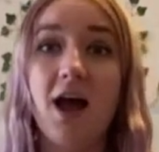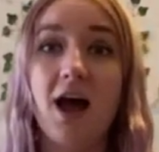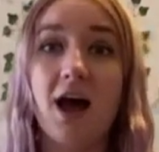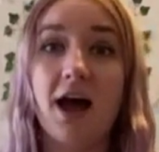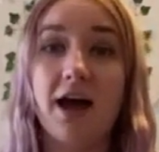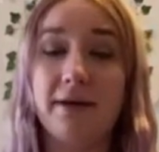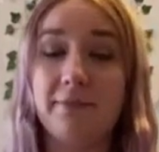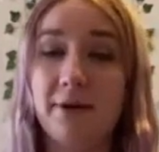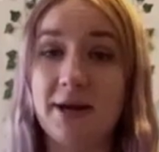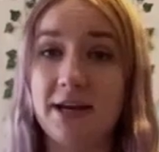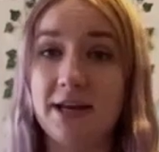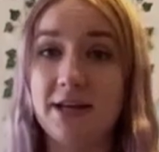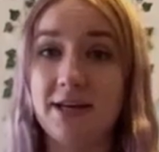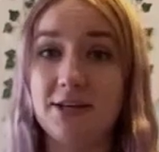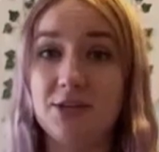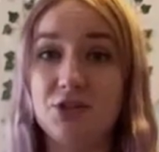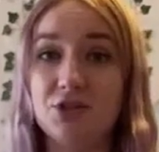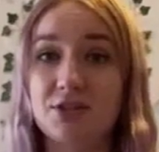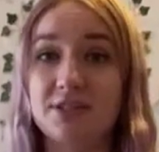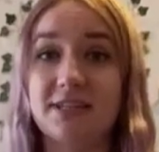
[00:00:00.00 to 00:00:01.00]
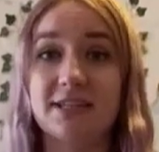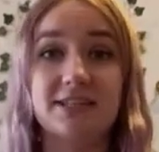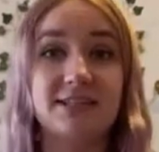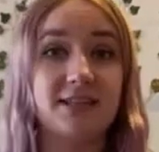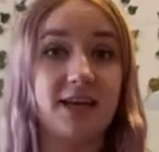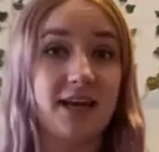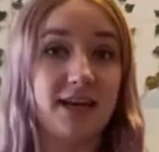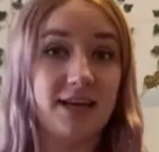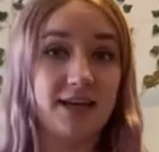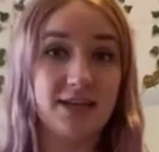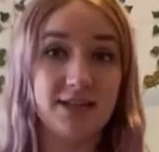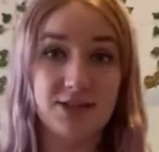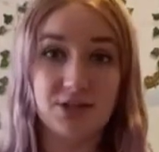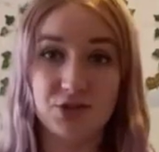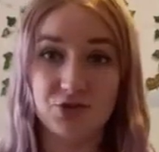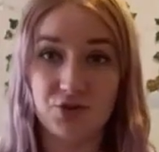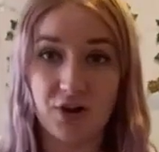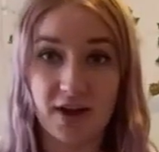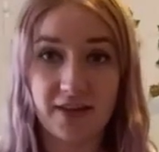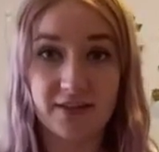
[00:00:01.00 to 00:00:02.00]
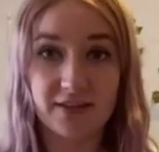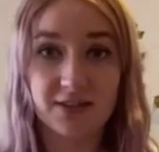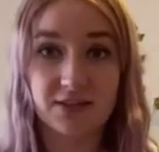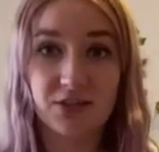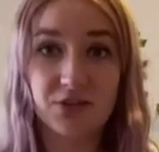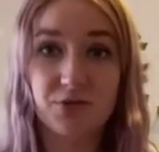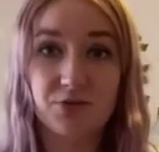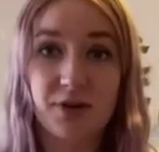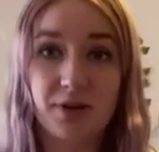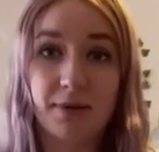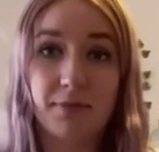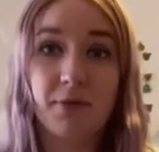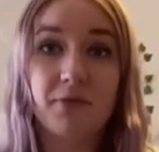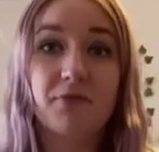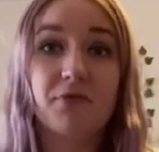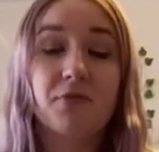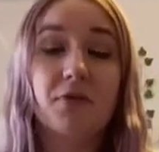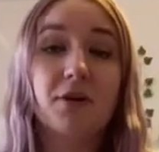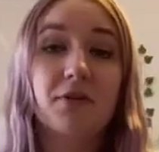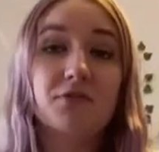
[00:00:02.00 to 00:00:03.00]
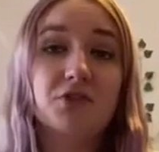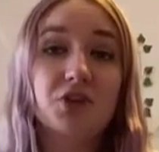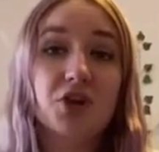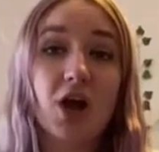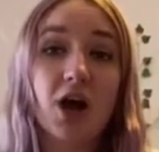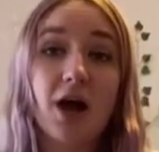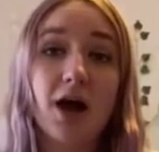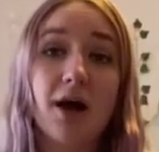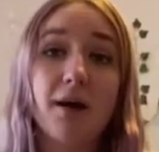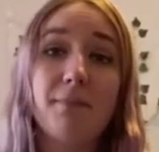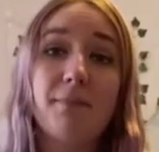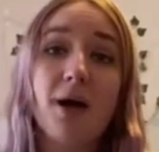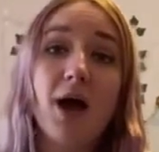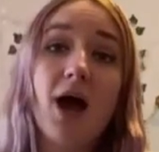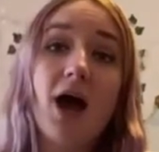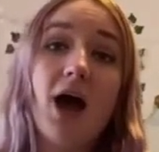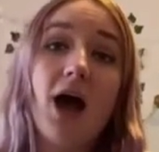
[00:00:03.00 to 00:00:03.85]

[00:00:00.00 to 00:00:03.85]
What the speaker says: I went in just excited to try this new type of thrift shop.